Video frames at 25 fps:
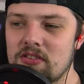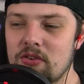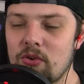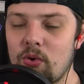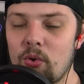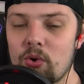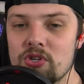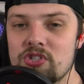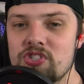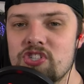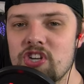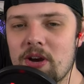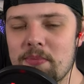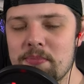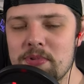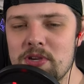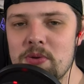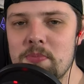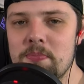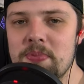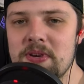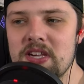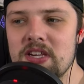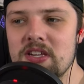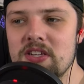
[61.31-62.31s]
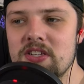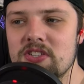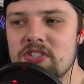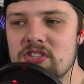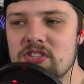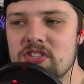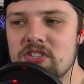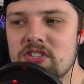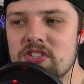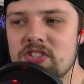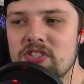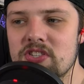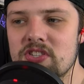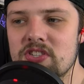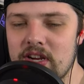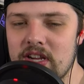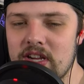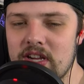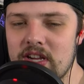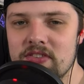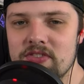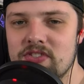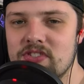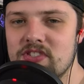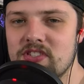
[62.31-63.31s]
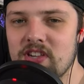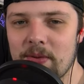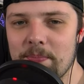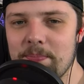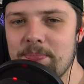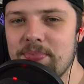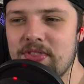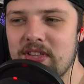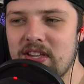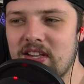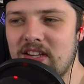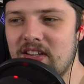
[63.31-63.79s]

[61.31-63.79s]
Or WB Discovery. Something.